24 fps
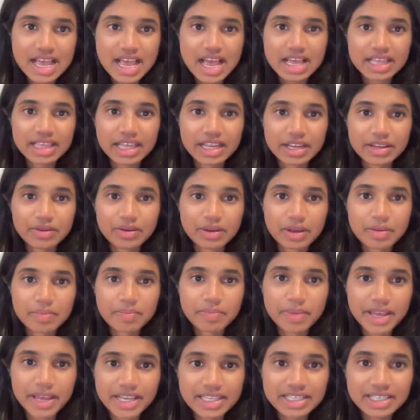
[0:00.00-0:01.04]
and then you can
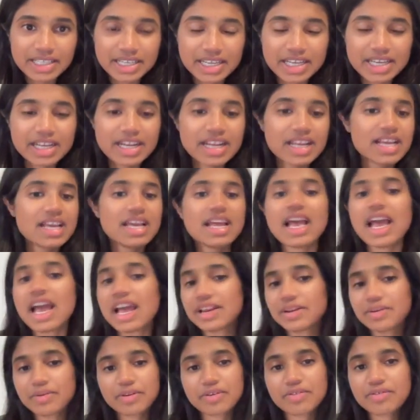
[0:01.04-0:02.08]
paste it
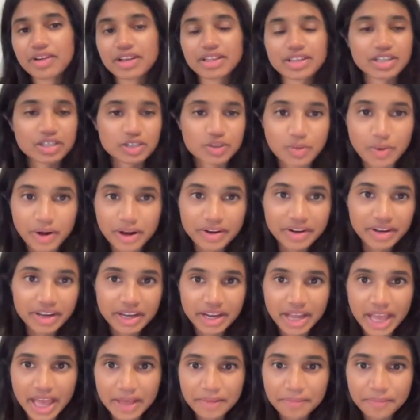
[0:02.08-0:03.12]
and you can run this query
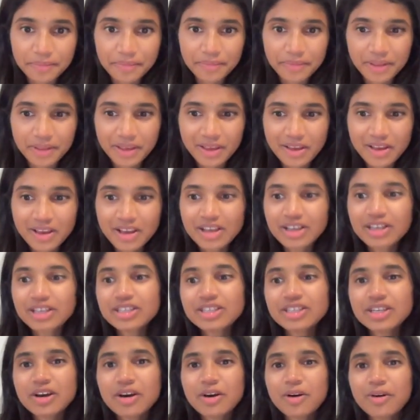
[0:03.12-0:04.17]
again.
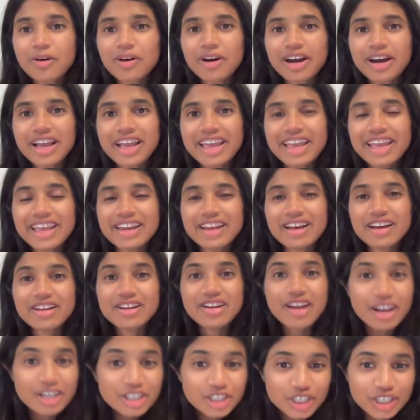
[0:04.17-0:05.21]
So in a
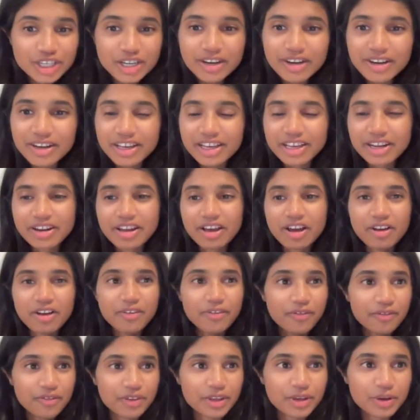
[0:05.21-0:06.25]
nutshell, in a
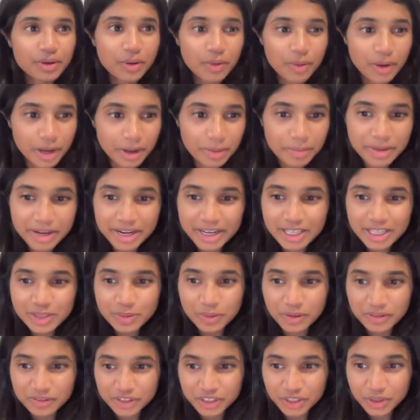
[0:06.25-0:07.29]
few quick minutes,
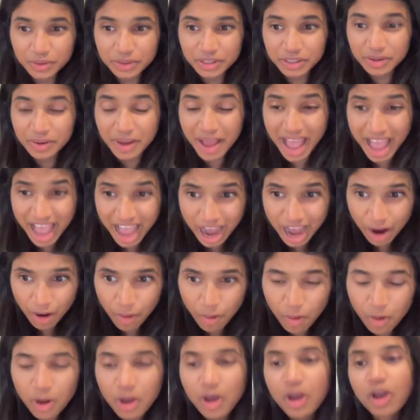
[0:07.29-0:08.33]
we've shown you how